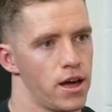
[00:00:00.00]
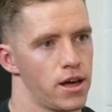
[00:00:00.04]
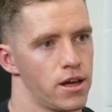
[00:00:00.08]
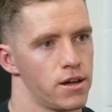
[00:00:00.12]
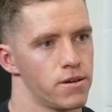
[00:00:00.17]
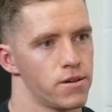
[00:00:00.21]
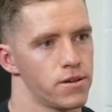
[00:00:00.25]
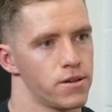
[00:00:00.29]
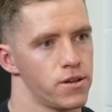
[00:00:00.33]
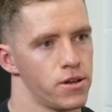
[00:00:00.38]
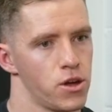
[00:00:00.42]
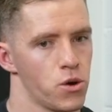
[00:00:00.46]
Uh,
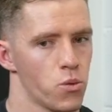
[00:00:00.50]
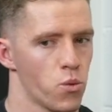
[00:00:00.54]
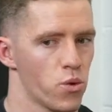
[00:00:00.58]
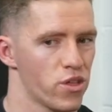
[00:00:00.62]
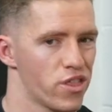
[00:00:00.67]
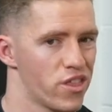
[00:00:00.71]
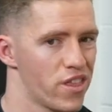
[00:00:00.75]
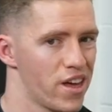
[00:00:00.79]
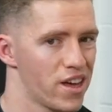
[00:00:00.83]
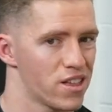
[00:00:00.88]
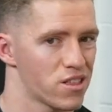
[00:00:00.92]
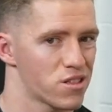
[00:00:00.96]

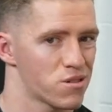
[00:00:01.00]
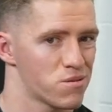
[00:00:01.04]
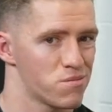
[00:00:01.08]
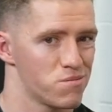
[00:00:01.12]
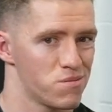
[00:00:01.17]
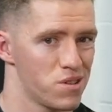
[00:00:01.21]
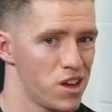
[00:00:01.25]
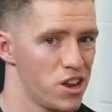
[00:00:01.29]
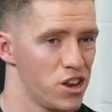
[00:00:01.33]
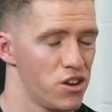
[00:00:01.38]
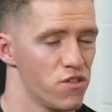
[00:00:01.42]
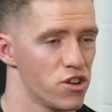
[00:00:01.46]
whether that's
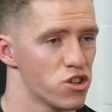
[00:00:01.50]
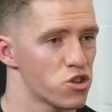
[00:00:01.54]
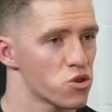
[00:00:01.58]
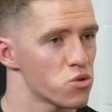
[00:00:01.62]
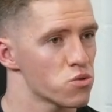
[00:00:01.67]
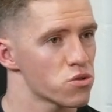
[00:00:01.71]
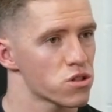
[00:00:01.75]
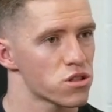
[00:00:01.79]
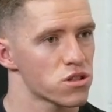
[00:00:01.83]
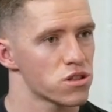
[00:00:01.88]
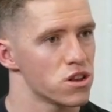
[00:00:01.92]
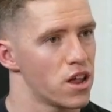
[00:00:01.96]

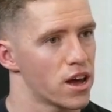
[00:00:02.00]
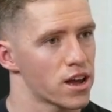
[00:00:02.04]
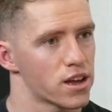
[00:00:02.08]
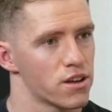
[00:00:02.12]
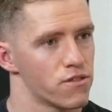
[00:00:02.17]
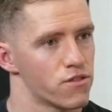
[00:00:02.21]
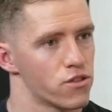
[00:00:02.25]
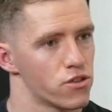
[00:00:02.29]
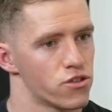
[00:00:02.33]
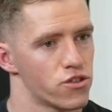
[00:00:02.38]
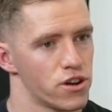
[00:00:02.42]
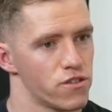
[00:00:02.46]
individuals, like
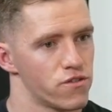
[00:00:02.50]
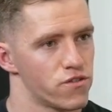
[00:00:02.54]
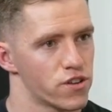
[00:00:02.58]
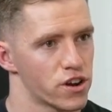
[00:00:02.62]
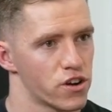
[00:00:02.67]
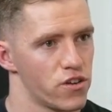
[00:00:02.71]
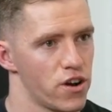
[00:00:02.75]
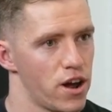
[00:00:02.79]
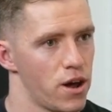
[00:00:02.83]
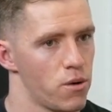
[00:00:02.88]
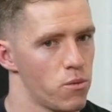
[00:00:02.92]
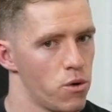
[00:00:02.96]
if you're trying to
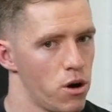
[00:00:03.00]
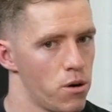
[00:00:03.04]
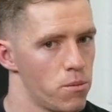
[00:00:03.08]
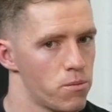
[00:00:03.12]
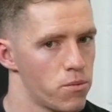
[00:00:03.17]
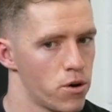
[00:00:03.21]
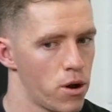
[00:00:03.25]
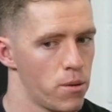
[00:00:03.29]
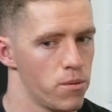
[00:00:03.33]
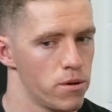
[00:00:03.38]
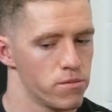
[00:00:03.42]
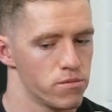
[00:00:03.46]
figure out what
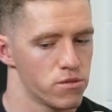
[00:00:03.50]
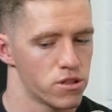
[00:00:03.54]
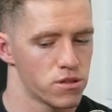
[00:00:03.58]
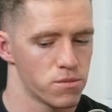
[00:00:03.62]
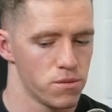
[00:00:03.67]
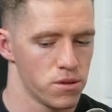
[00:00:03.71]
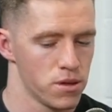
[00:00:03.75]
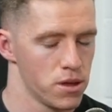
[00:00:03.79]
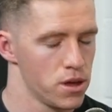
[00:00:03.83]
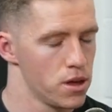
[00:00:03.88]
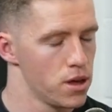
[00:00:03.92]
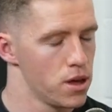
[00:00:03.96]
problems
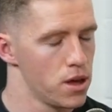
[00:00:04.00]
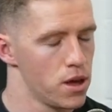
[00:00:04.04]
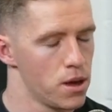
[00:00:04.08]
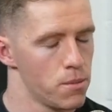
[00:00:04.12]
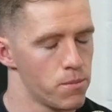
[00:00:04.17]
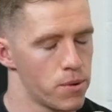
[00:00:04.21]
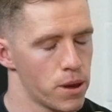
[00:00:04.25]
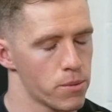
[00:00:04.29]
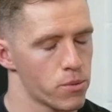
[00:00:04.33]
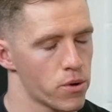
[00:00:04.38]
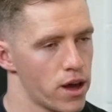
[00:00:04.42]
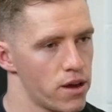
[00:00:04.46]

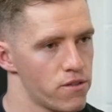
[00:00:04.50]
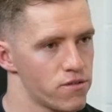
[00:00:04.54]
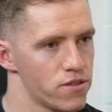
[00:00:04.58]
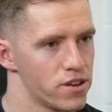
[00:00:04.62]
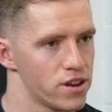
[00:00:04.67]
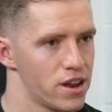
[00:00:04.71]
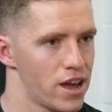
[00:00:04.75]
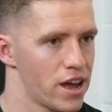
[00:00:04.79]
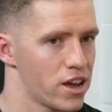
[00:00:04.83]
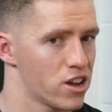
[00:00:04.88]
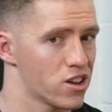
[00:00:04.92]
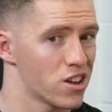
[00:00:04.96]
people have
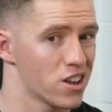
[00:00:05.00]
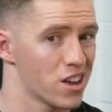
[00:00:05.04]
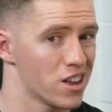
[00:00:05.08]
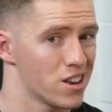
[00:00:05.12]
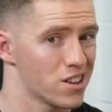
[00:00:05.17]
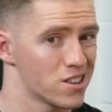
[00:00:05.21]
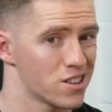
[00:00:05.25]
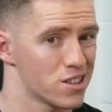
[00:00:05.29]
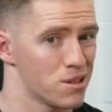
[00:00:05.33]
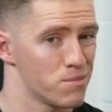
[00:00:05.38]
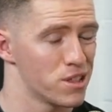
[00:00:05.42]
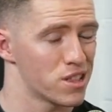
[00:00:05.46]
and how you can get it
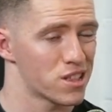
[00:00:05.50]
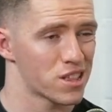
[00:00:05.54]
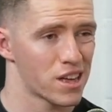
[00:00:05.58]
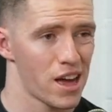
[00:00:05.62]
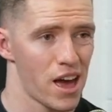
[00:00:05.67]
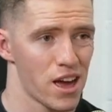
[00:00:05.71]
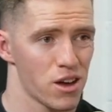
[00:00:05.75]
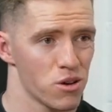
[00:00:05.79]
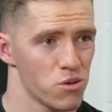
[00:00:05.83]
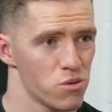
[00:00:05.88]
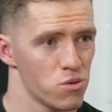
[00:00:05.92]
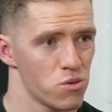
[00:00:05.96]
to them at
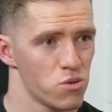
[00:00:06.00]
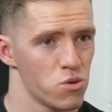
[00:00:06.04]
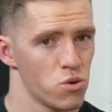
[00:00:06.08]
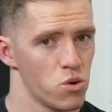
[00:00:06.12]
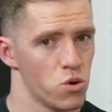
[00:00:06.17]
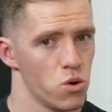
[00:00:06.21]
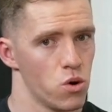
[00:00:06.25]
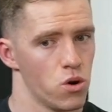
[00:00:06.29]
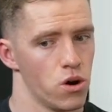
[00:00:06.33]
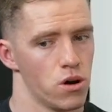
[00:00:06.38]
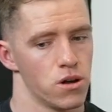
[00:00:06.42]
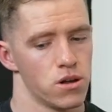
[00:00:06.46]
scale,
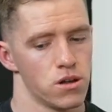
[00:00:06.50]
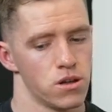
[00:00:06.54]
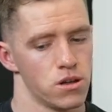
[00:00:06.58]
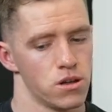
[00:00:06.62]
or yeah